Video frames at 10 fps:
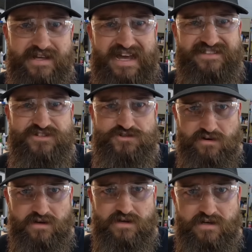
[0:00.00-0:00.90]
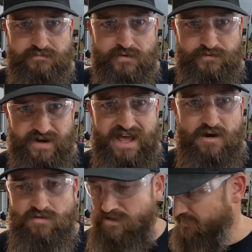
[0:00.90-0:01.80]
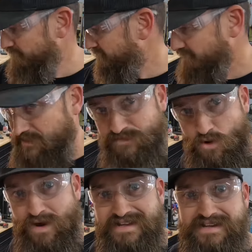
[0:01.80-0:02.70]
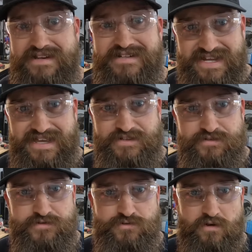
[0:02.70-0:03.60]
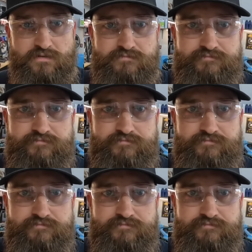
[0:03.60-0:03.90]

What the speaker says: at the truck. But for now, let me go ahead and take it to the truck.